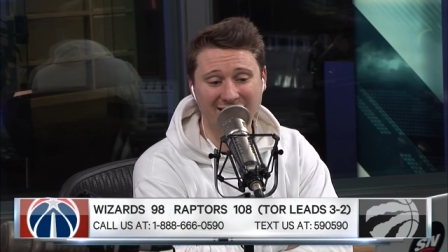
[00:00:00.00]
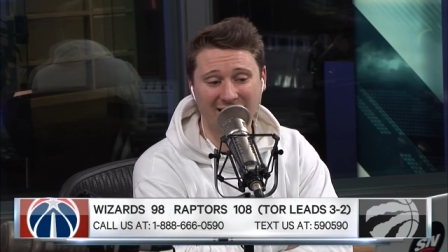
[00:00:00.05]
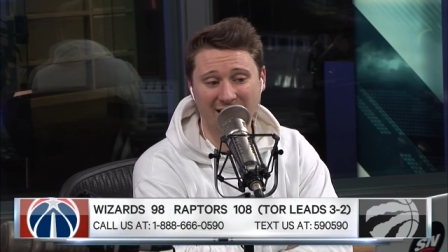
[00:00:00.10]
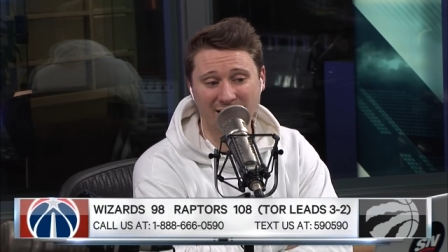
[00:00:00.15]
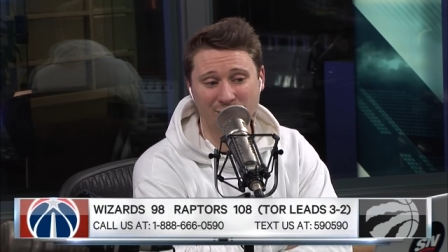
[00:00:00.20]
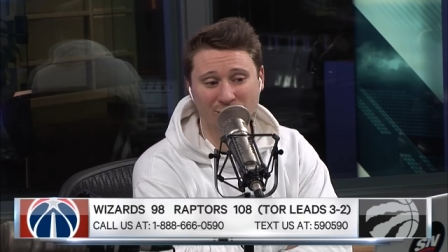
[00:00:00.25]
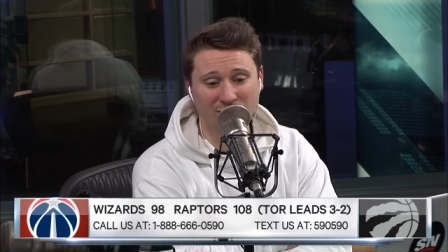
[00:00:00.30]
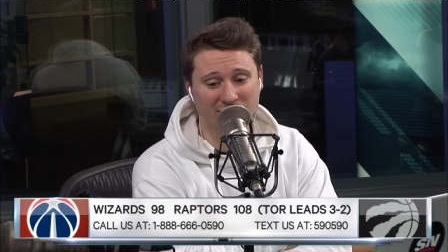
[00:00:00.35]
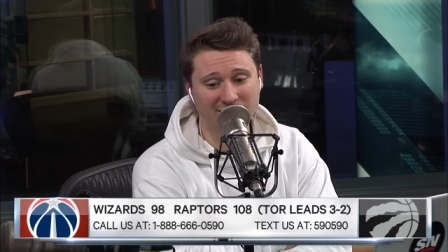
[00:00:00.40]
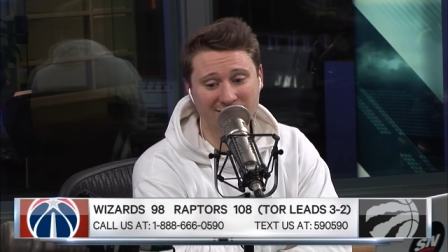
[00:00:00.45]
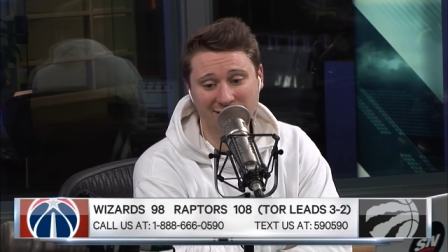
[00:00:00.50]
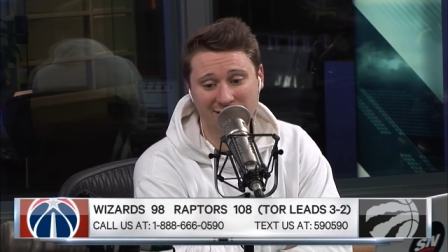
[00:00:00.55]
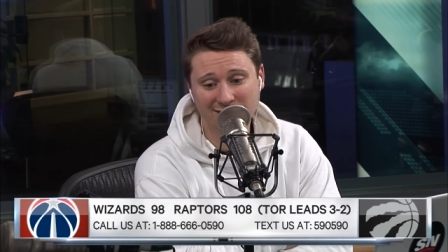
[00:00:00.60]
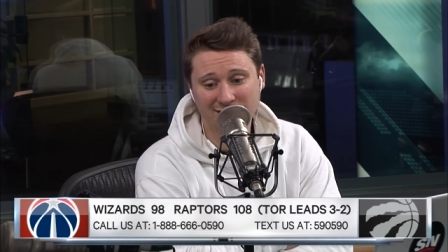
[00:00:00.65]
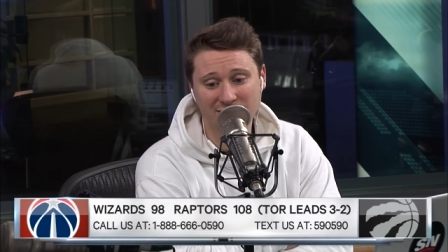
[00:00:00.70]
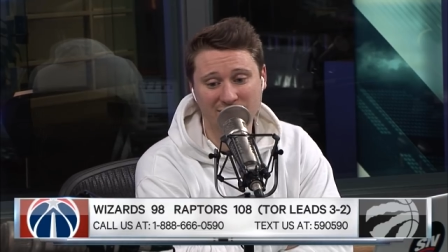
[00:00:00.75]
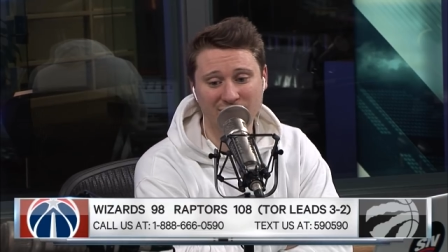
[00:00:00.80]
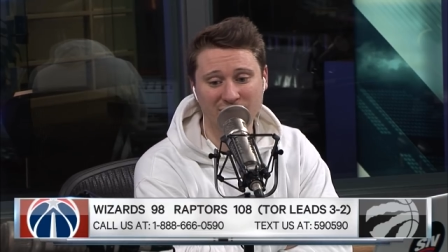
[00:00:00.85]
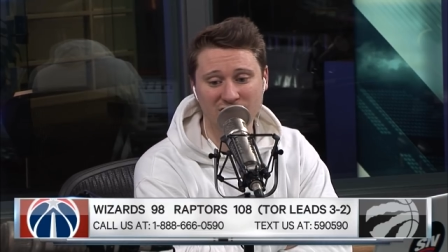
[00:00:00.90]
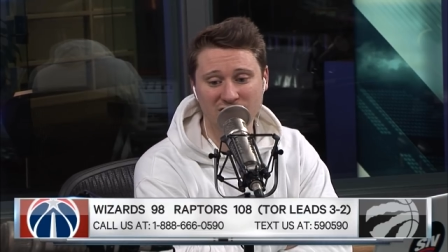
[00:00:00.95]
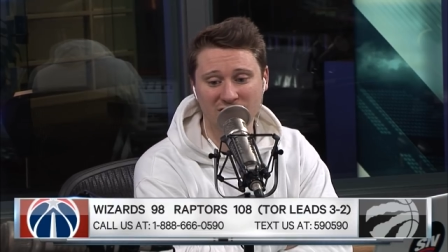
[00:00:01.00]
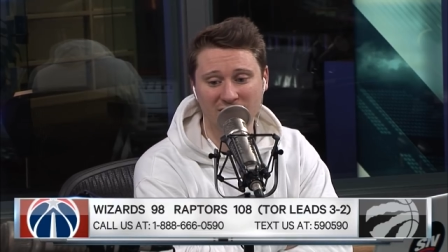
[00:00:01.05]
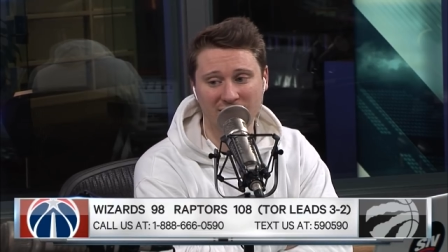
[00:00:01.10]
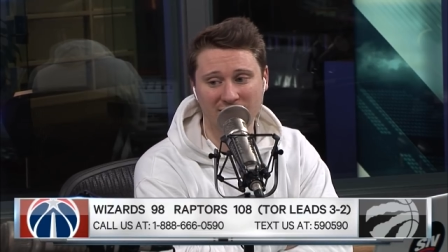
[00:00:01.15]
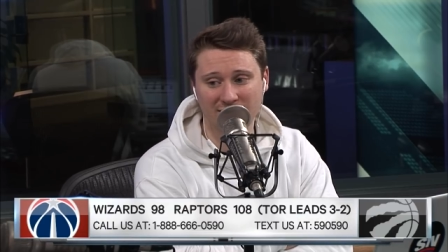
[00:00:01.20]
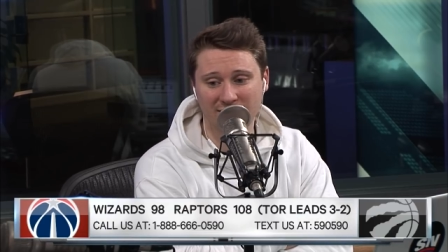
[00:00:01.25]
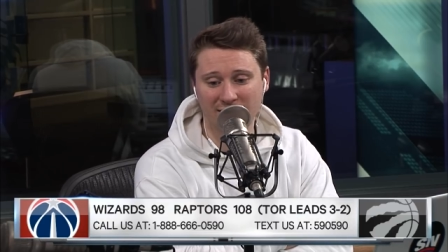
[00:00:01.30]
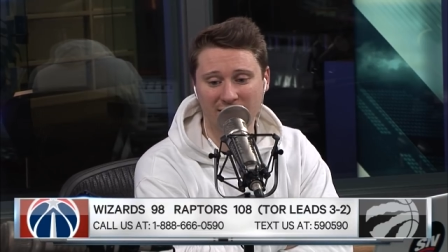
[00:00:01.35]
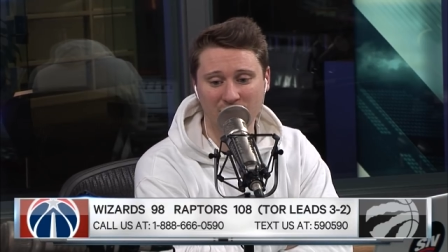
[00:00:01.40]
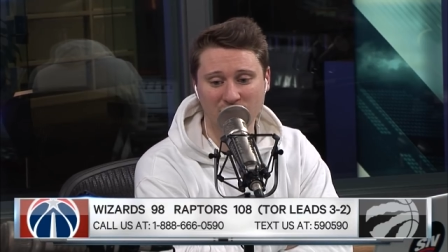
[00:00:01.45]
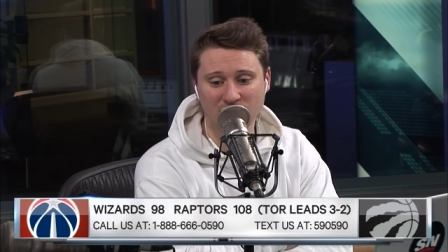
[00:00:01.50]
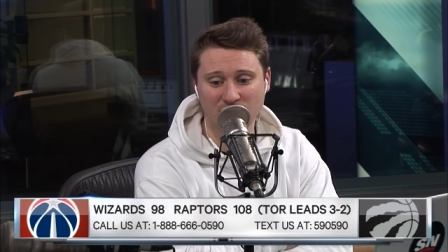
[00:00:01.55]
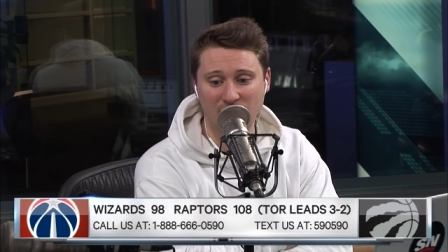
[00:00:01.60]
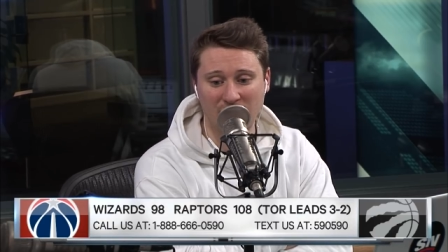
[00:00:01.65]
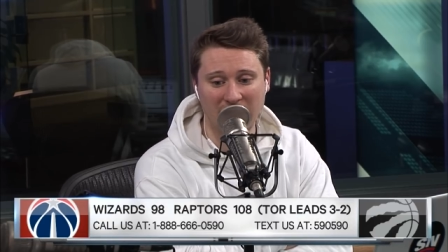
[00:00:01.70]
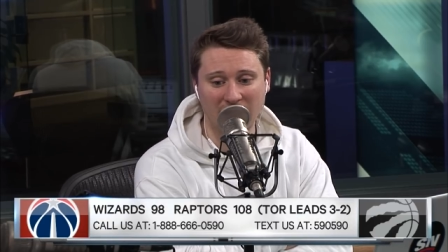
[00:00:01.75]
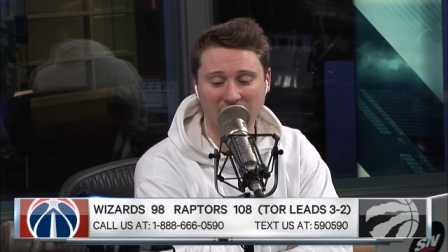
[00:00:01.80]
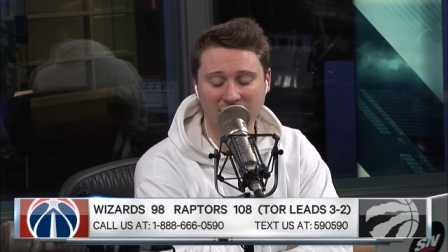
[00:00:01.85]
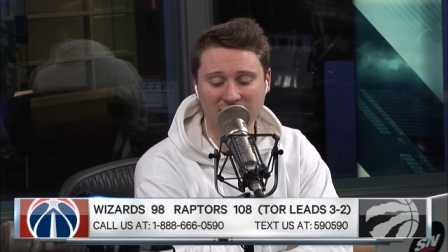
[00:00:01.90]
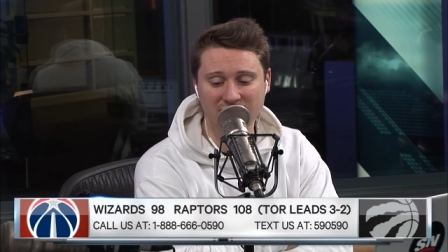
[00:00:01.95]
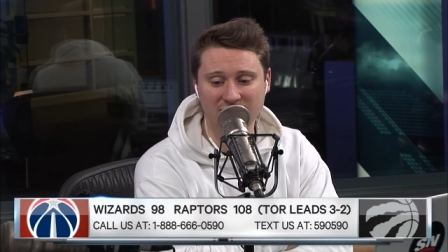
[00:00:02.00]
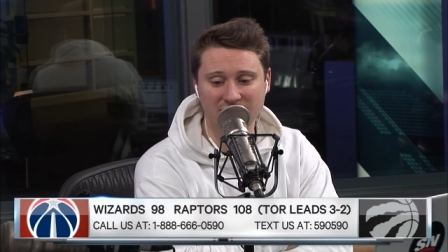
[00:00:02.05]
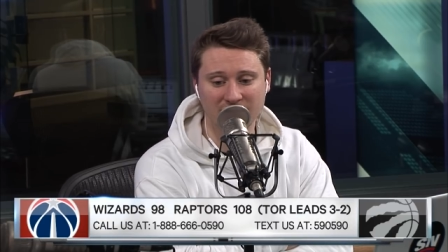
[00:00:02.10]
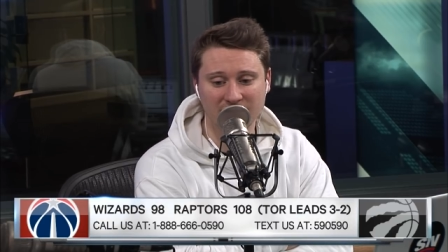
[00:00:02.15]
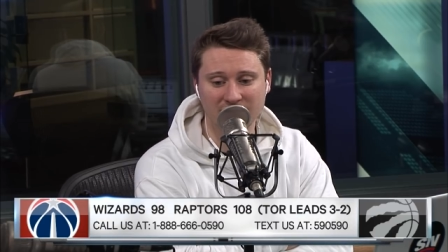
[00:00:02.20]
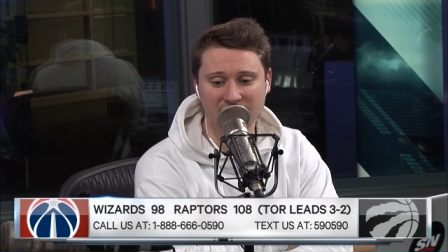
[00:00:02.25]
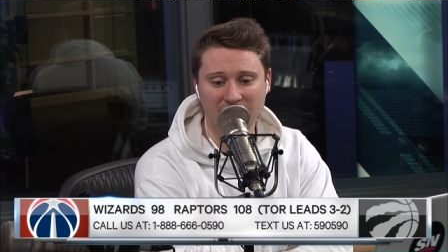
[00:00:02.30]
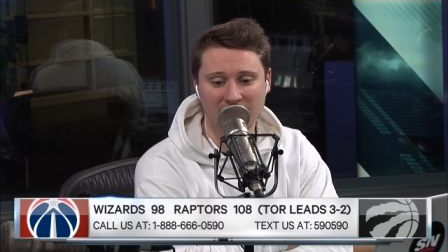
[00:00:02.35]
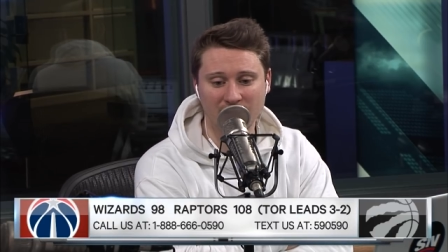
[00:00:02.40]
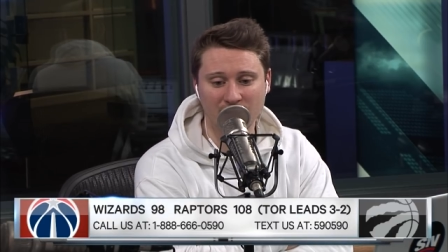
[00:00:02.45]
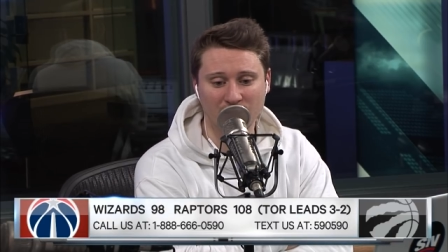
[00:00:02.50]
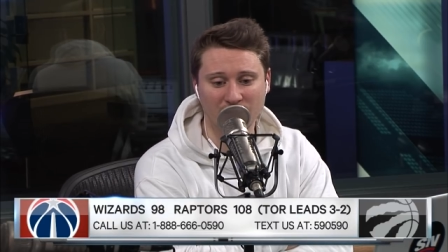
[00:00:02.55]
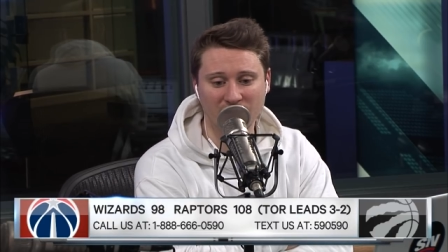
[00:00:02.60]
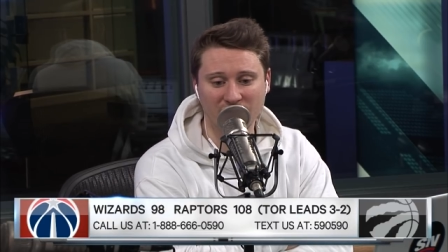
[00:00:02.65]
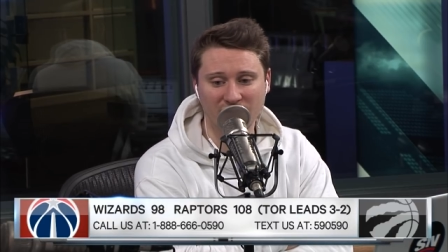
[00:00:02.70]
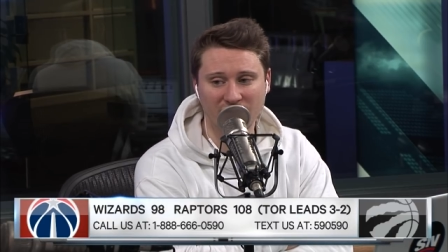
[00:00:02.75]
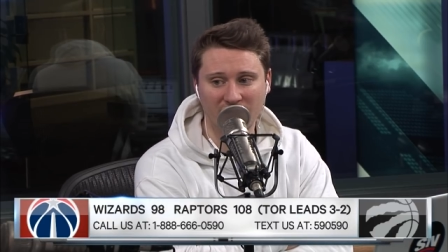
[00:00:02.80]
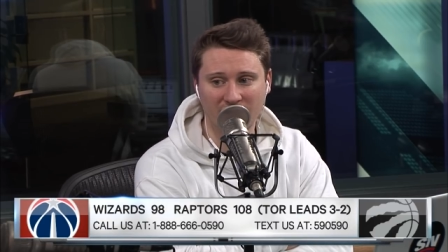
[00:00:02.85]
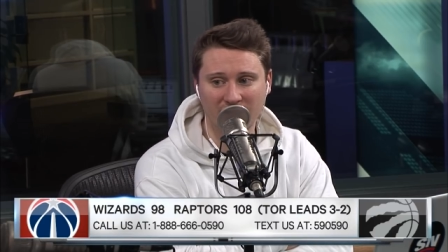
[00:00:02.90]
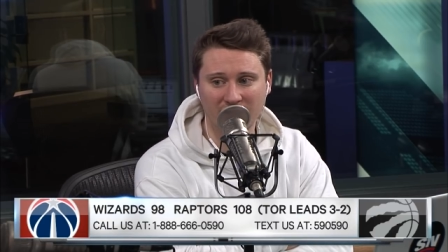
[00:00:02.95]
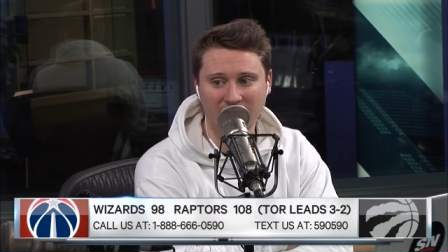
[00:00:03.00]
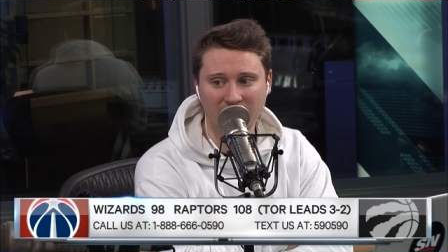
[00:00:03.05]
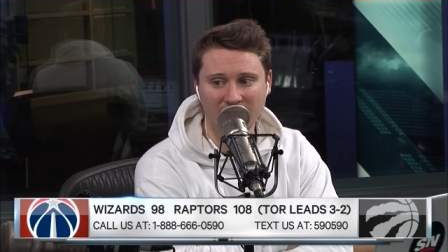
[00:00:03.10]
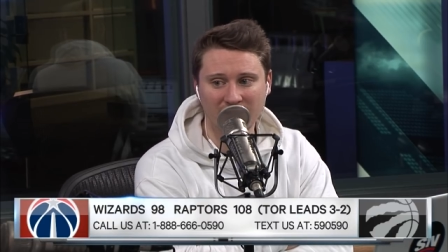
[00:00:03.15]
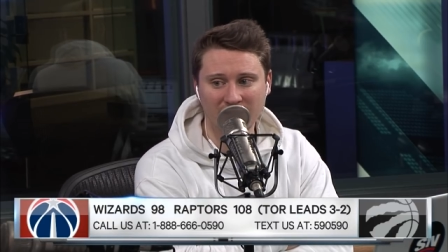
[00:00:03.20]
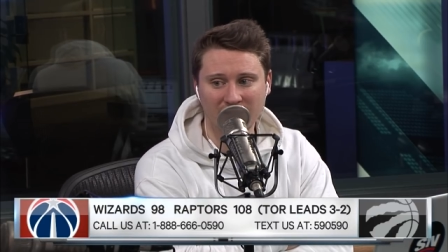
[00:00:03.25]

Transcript: I really thought the officiating tonight was balanced and and pretty fair.